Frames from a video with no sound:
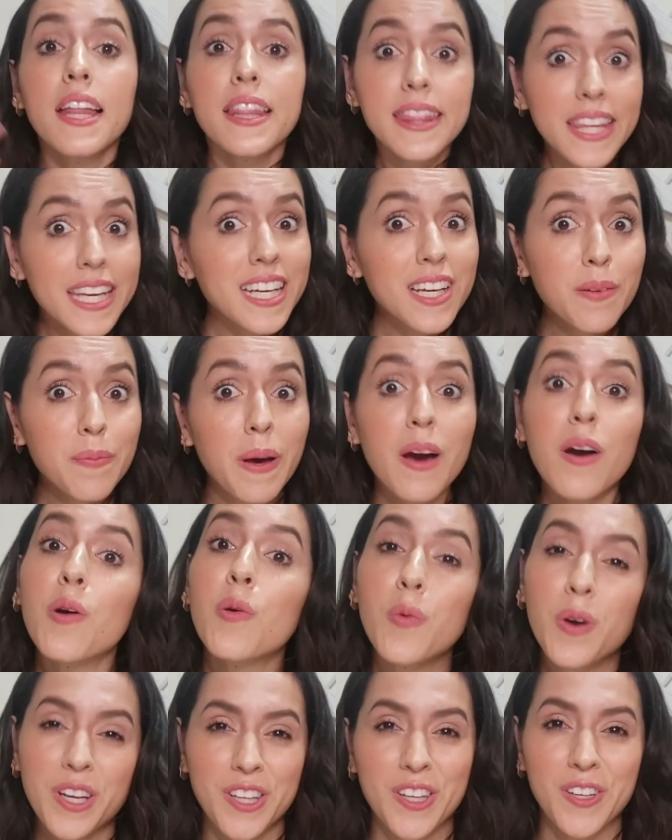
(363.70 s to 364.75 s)
Think about
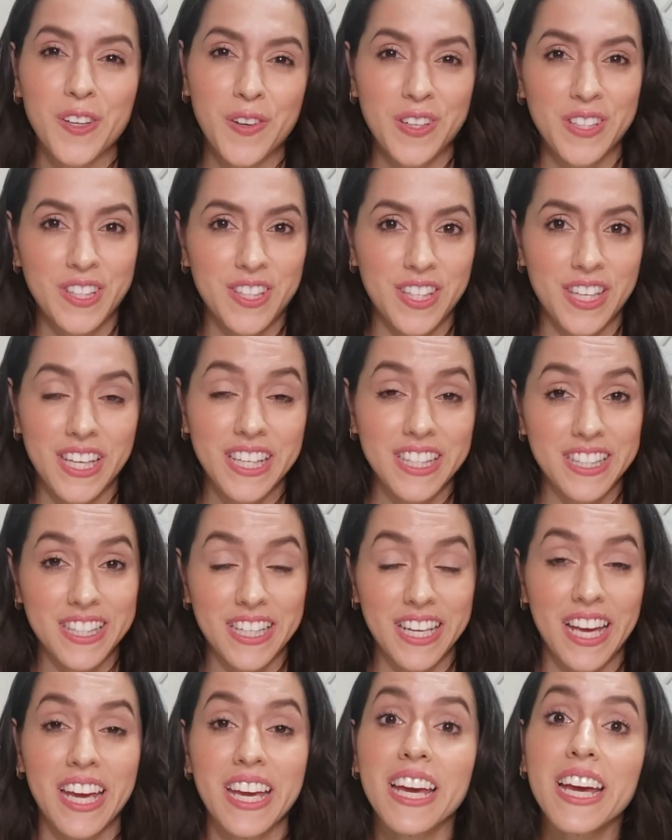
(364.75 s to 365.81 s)
what you're going to eat
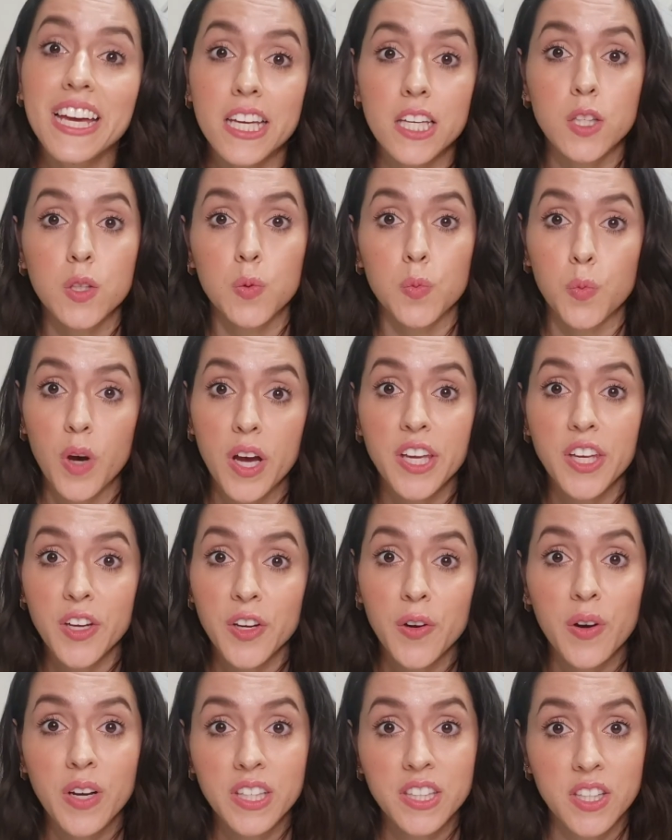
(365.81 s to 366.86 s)
today. Is what you're
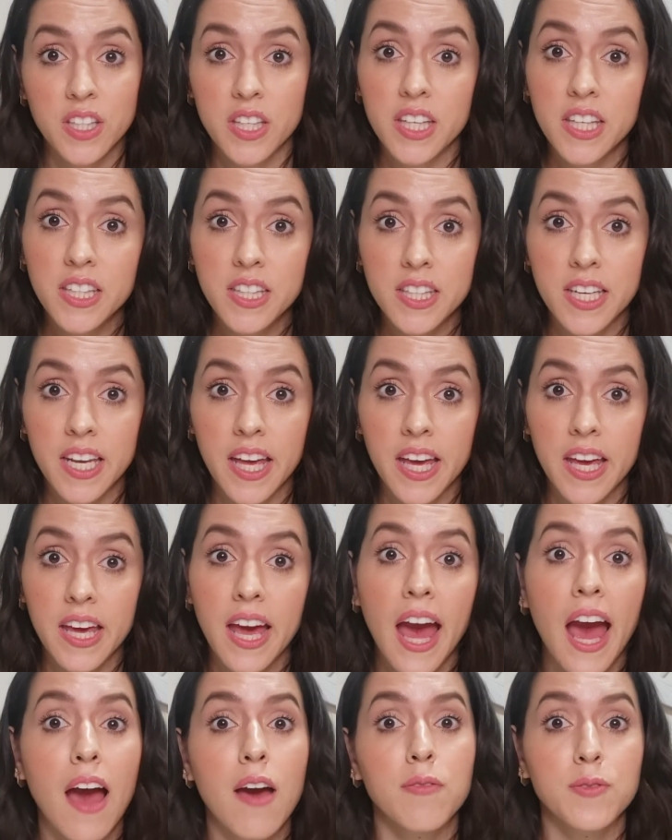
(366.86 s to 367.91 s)
going to eat today
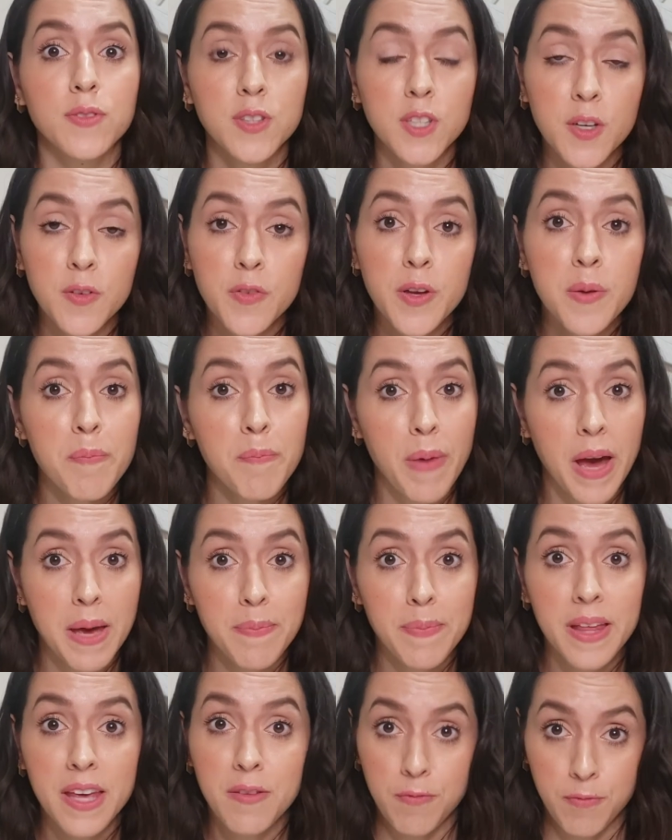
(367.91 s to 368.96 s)
have different My
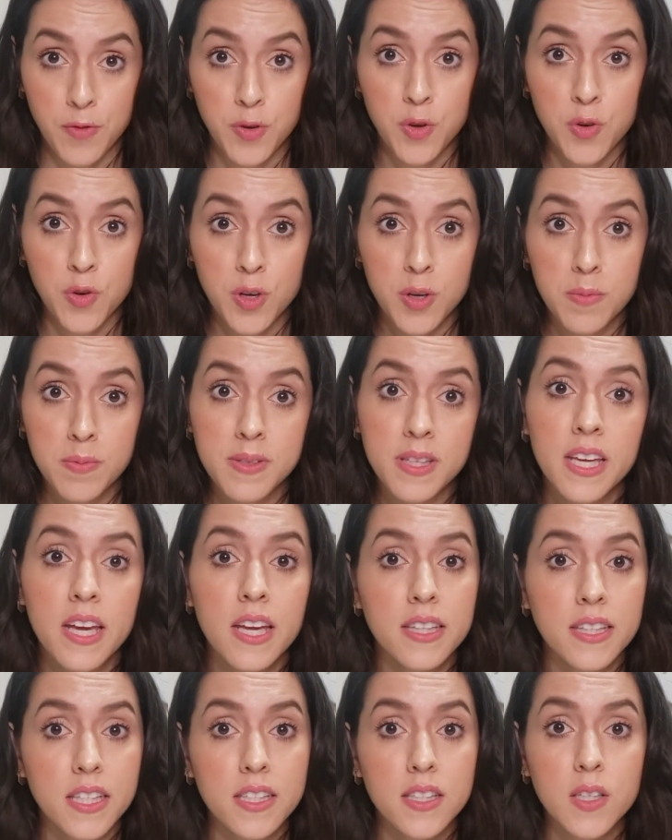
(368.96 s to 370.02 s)
Plate food groups?
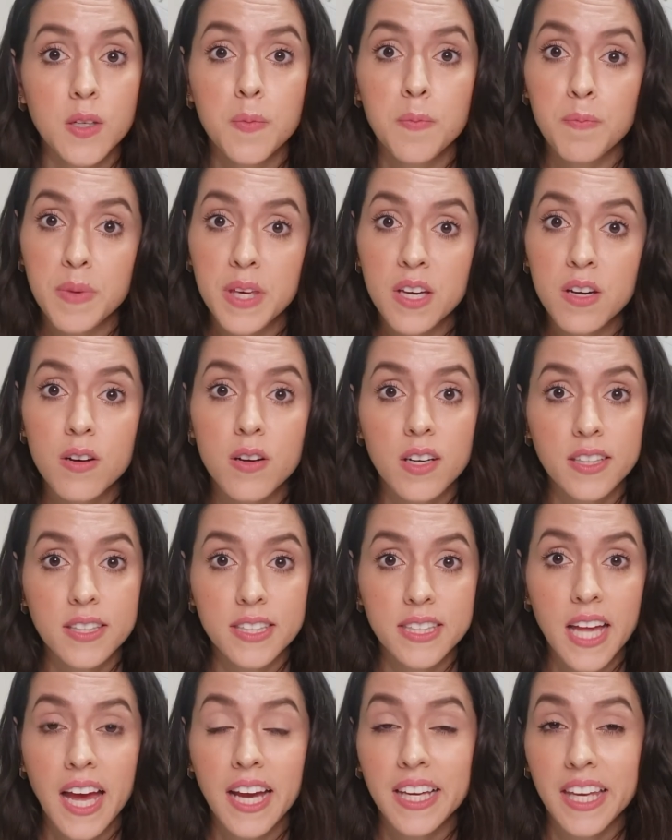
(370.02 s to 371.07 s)
Does your meal or
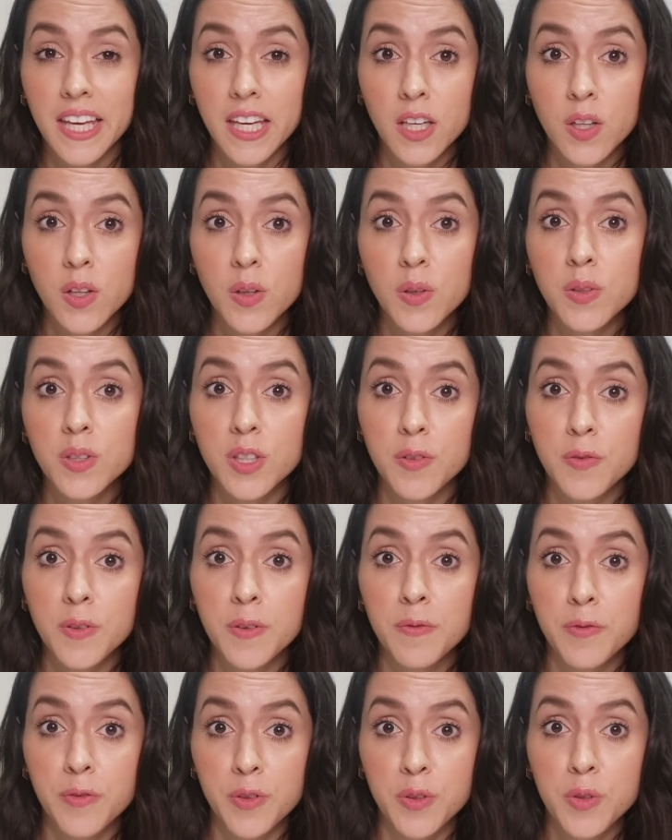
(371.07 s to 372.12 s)
snack include
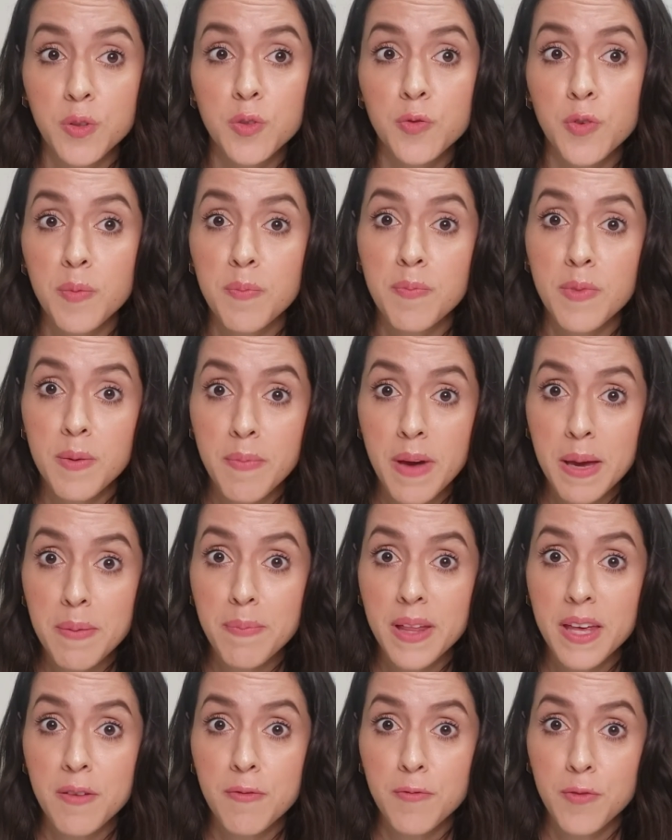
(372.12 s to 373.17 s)
different foods from the My
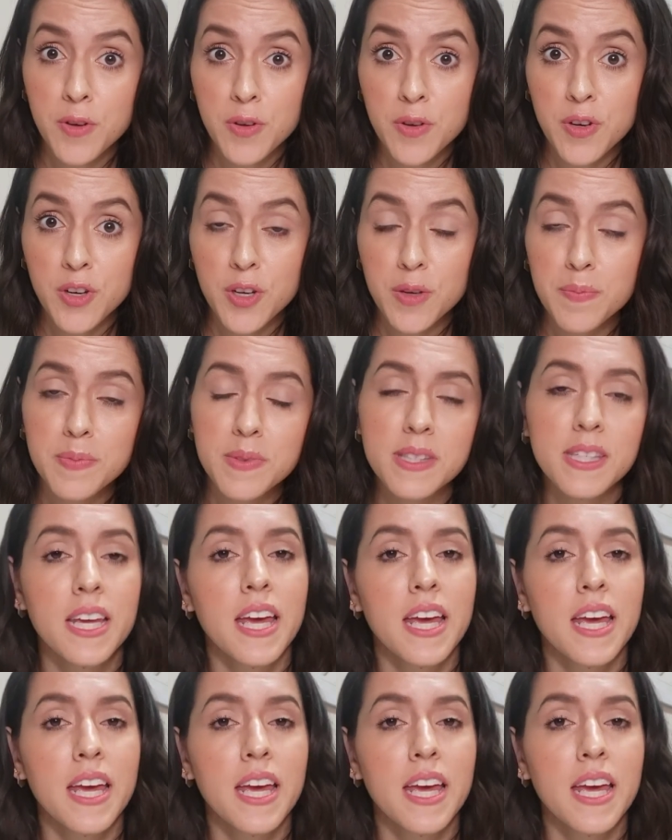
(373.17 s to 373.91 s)
Plate food groups?